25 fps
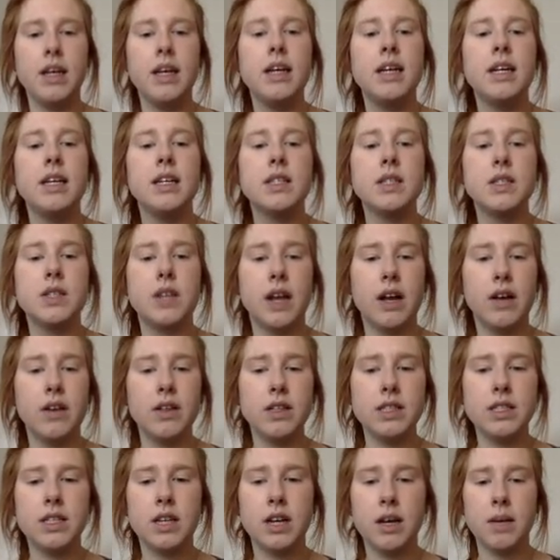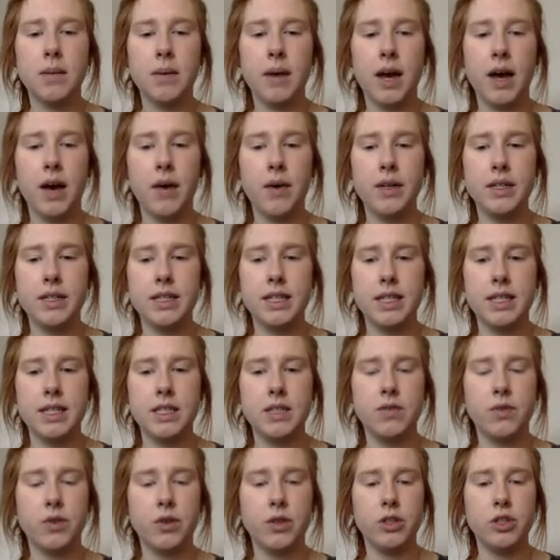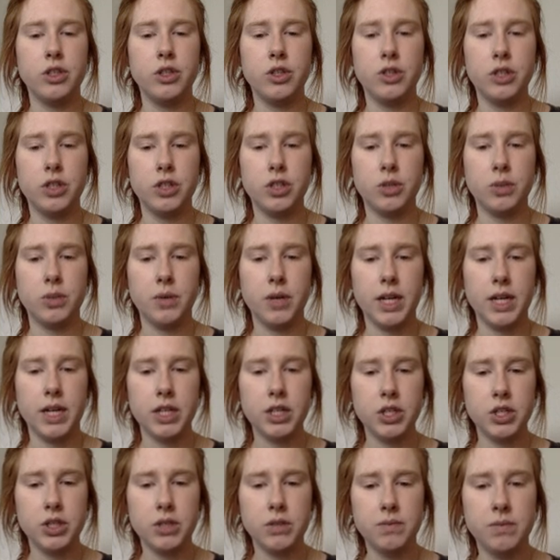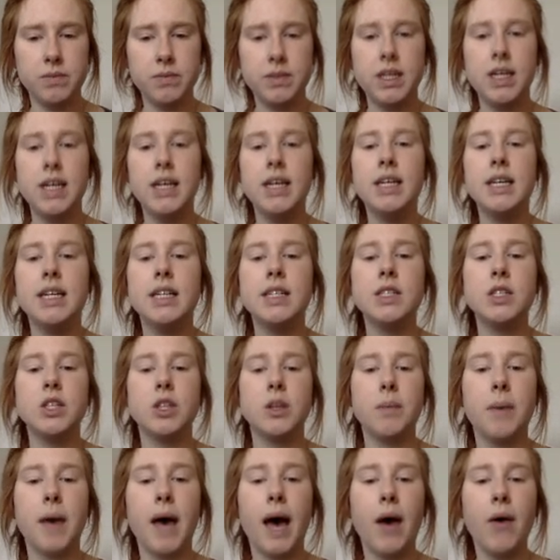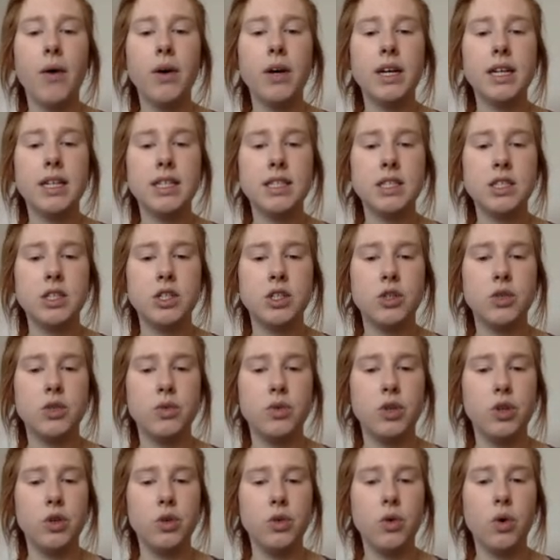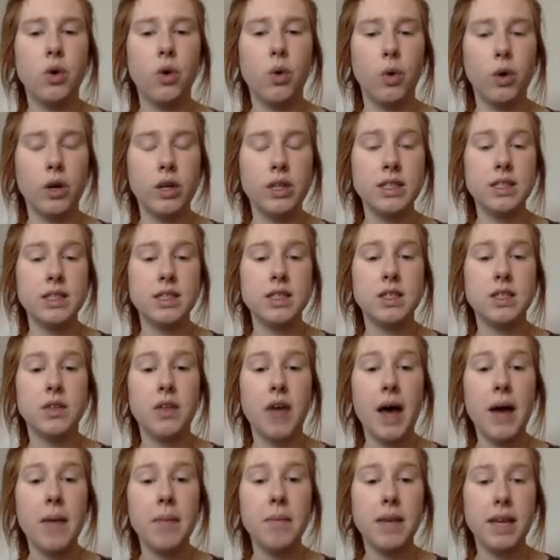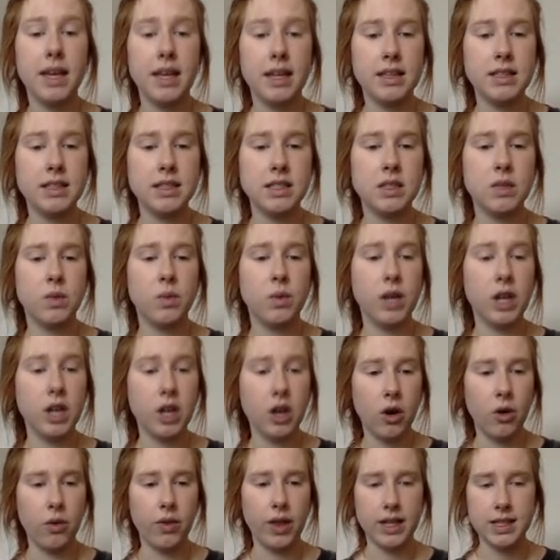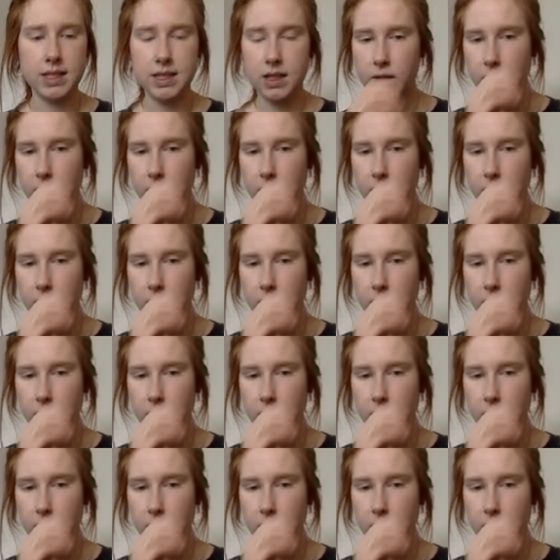So now let's talk about how it does for the judicial branch. So the power to institute new courts. So that means, we know that's in our